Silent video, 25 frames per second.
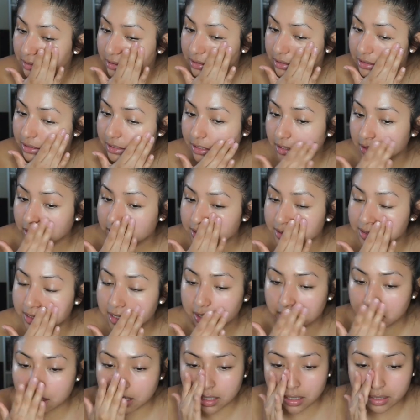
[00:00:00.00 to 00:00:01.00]
it's like a
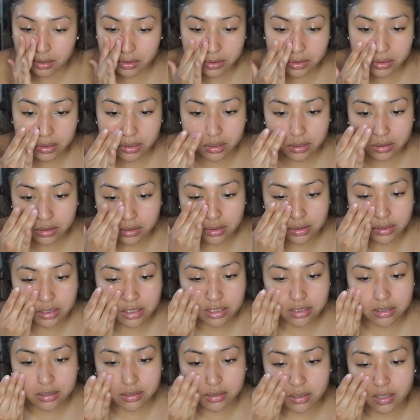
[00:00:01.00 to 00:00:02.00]
skin color
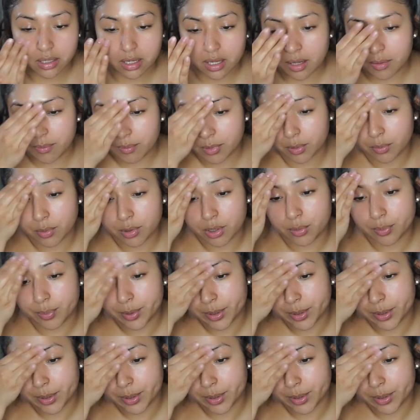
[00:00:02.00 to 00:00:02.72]
but when you